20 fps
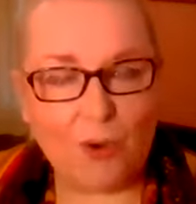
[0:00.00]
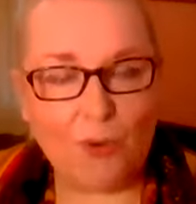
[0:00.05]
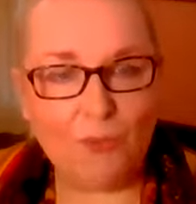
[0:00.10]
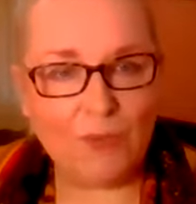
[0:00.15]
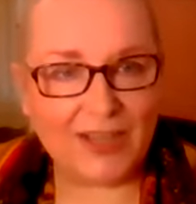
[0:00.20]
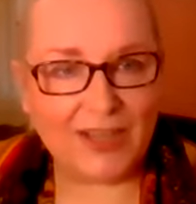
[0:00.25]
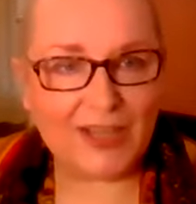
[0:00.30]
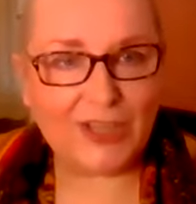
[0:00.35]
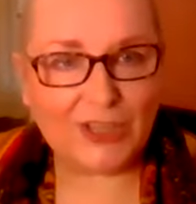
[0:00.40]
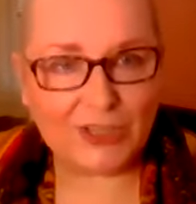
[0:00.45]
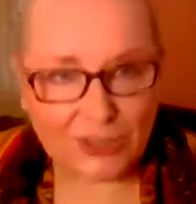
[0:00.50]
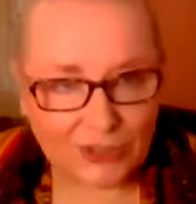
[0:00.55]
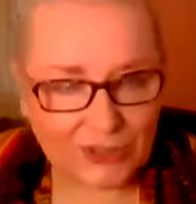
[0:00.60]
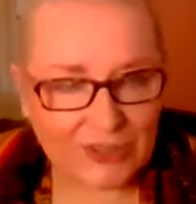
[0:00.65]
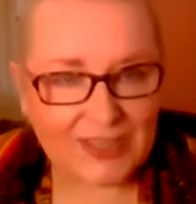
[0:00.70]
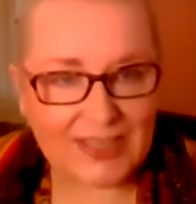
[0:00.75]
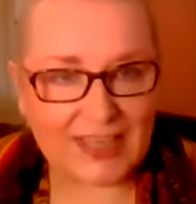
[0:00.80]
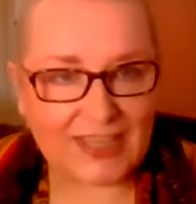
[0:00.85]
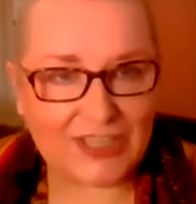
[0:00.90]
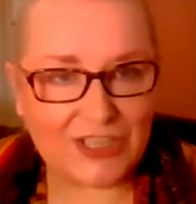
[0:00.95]
oh my
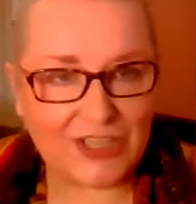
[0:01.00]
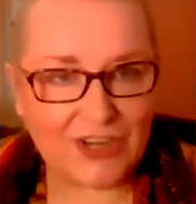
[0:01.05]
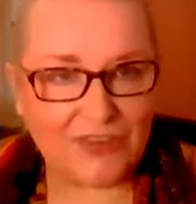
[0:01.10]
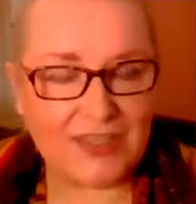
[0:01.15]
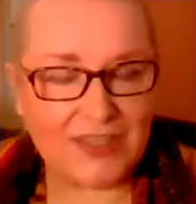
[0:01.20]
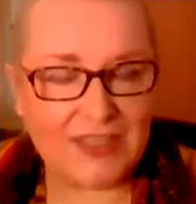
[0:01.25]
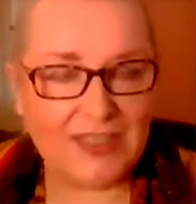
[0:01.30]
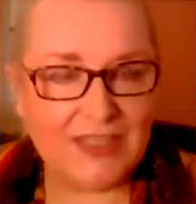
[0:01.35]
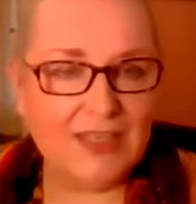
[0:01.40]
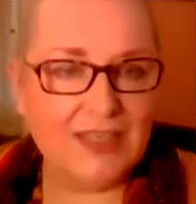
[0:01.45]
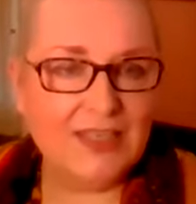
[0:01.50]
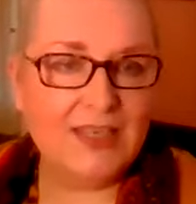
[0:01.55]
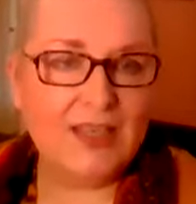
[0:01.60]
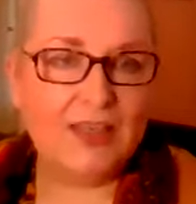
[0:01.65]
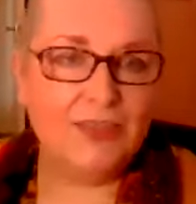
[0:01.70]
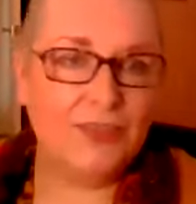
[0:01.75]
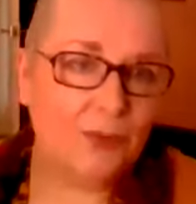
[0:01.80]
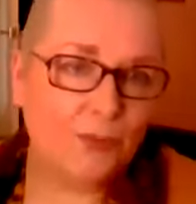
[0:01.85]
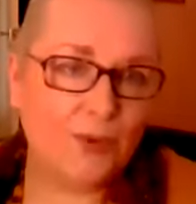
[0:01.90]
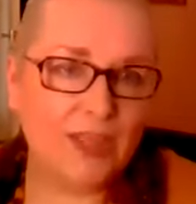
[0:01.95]
goodness, this is
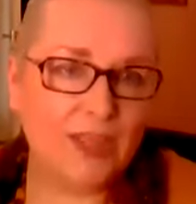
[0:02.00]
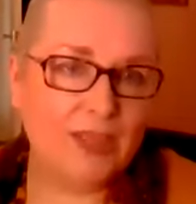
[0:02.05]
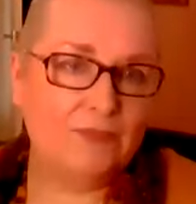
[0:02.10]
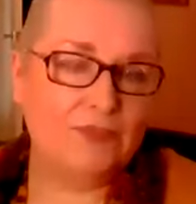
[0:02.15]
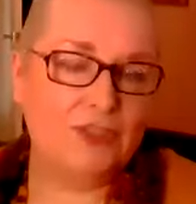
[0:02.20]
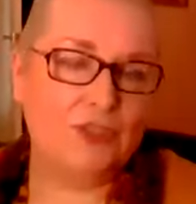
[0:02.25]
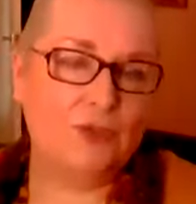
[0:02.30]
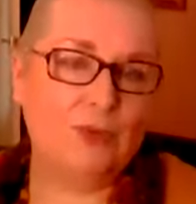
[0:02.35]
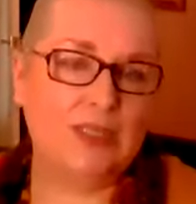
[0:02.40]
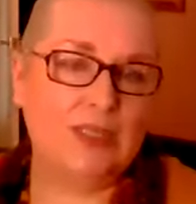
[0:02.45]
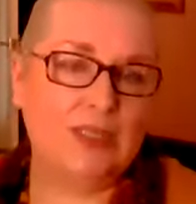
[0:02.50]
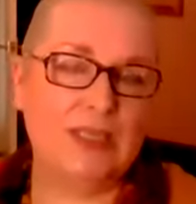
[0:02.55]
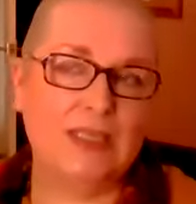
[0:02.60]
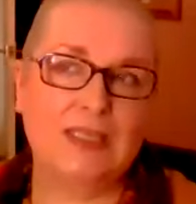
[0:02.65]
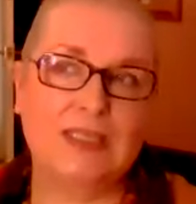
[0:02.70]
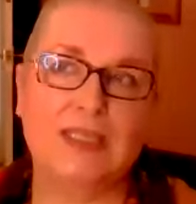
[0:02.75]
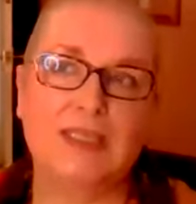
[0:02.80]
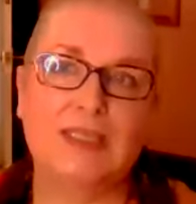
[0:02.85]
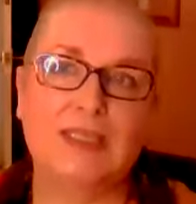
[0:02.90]
another way of doing things,